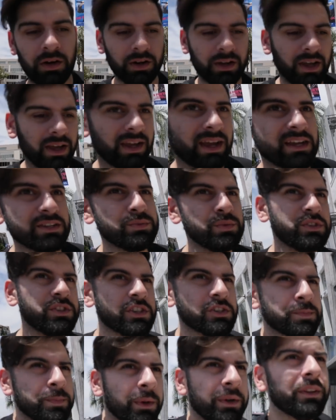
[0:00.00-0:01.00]
Okay guys, we
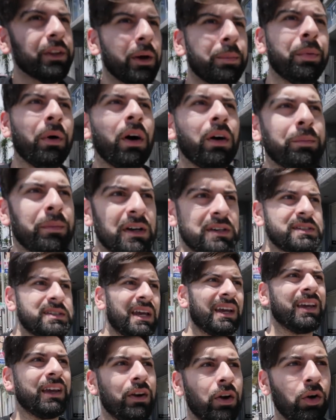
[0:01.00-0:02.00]
just pulled up on my
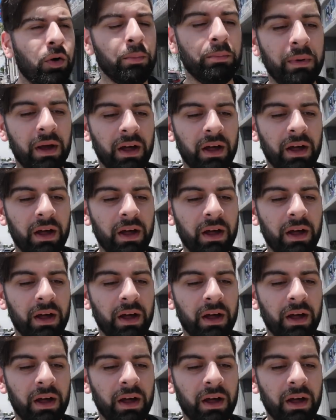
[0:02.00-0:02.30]
second home,